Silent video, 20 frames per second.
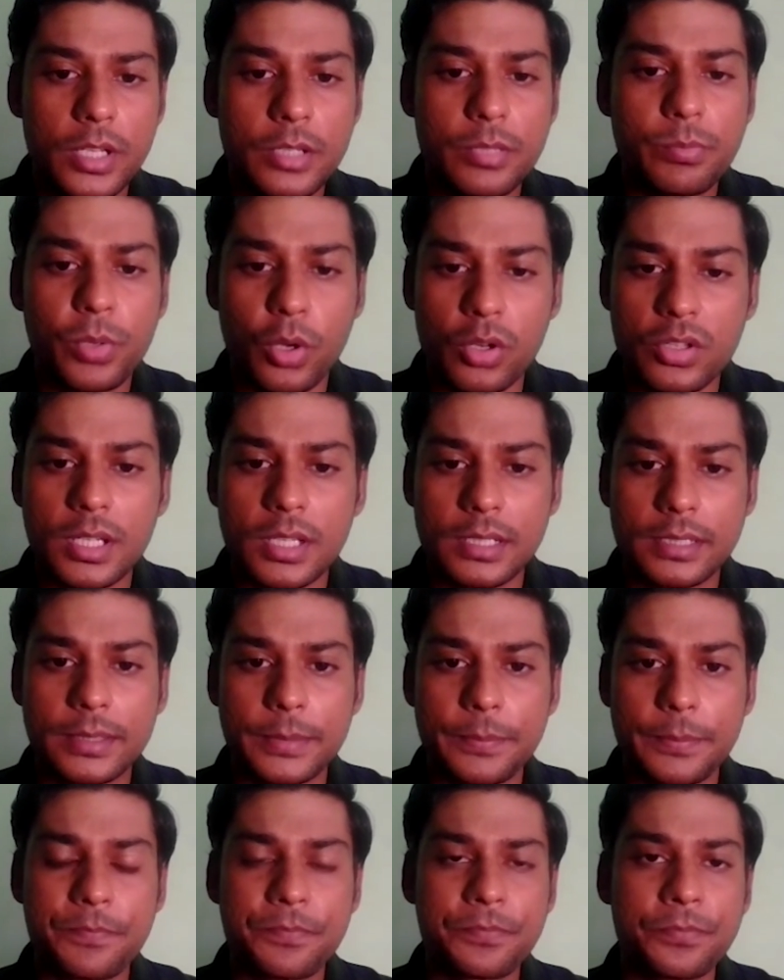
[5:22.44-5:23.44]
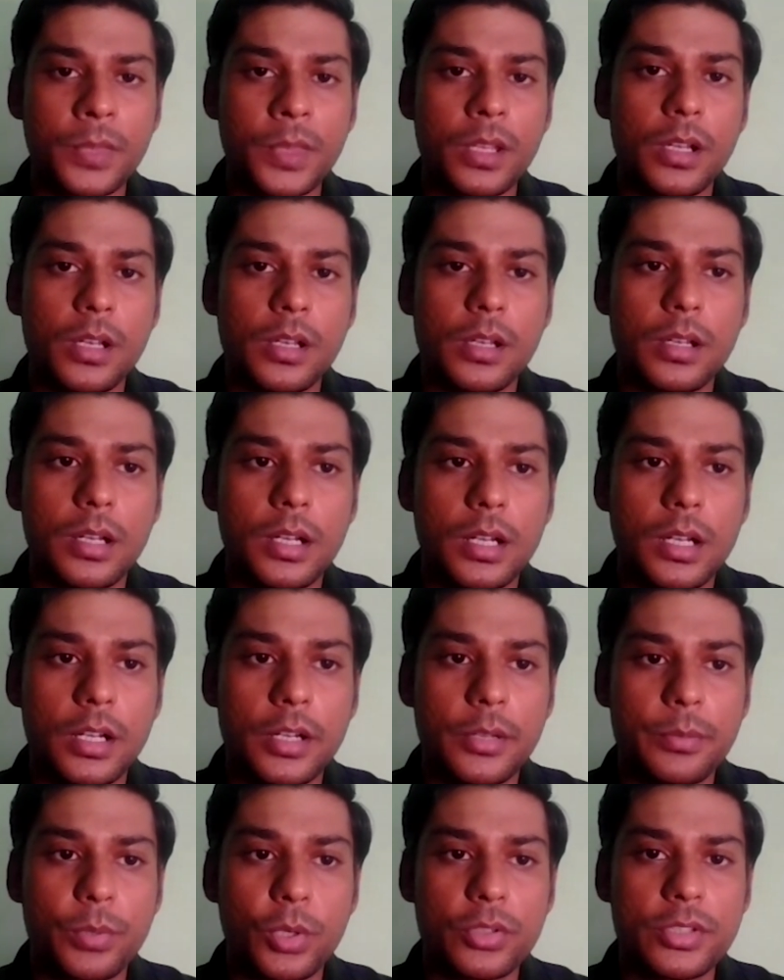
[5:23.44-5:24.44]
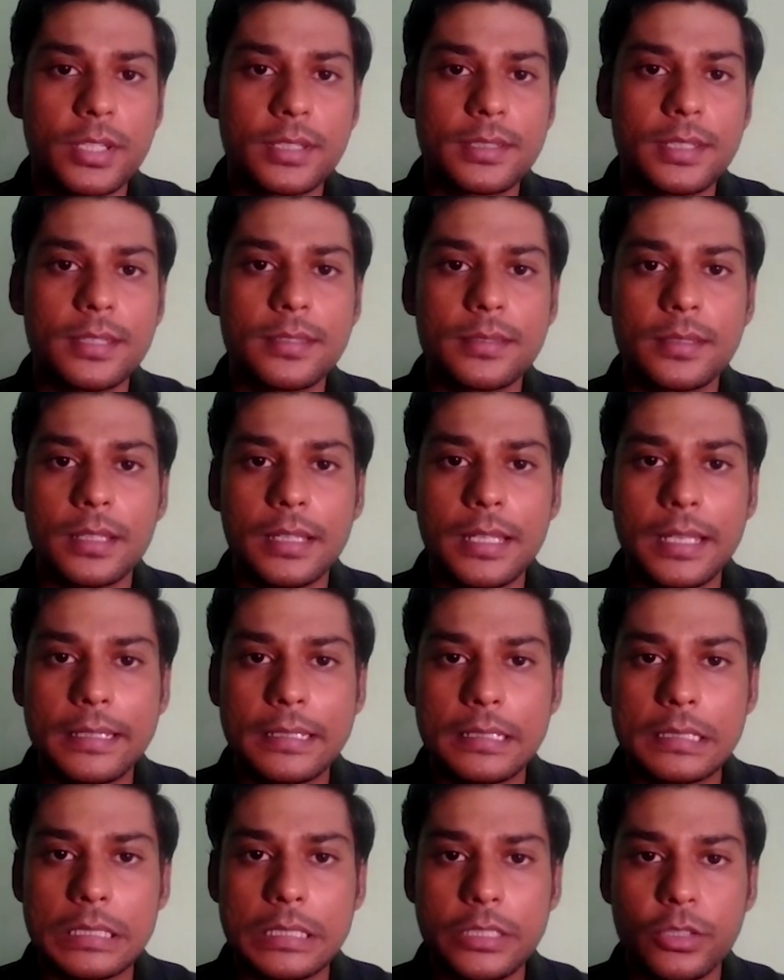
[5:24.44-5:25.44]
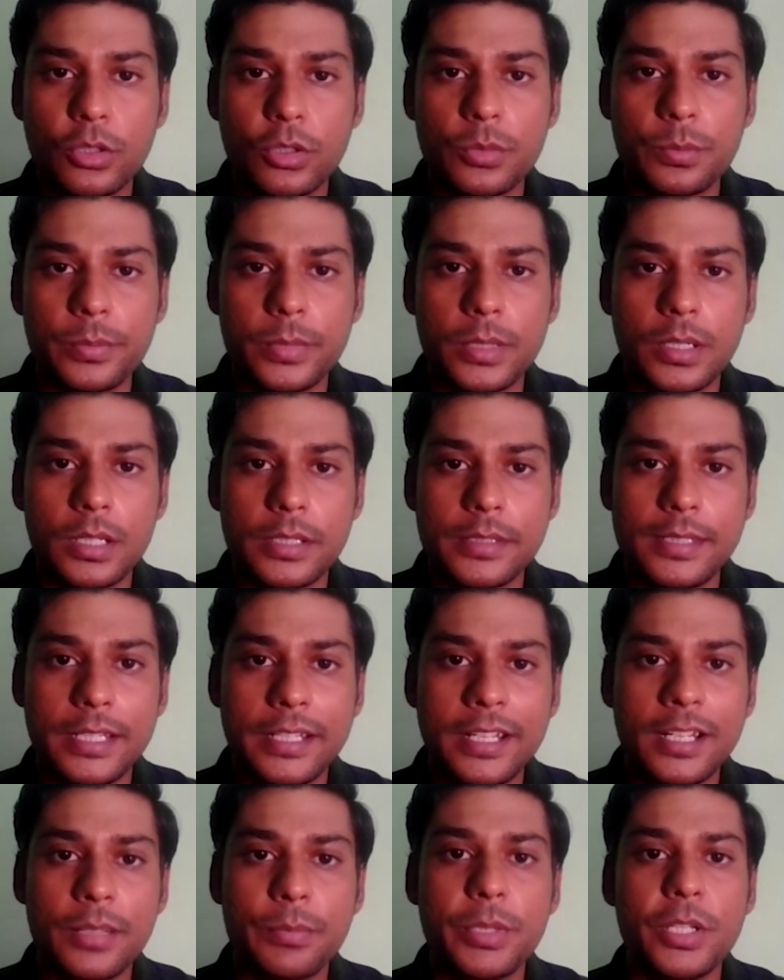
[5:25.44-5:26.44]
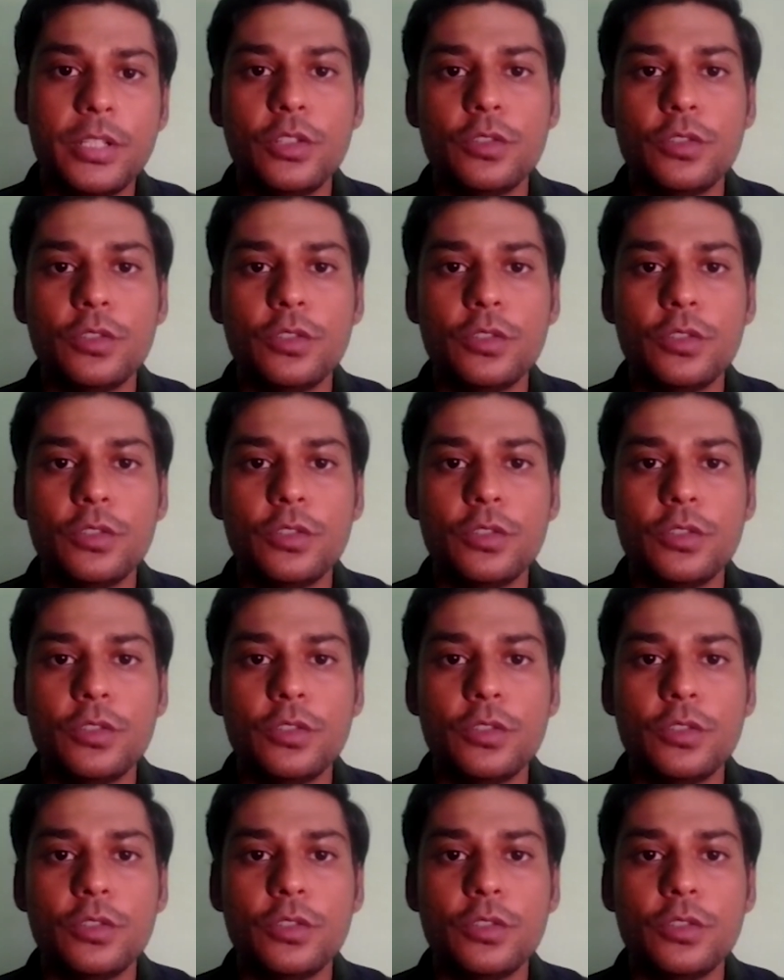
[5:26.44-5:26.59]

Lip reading: out in projects. Projects is like, setting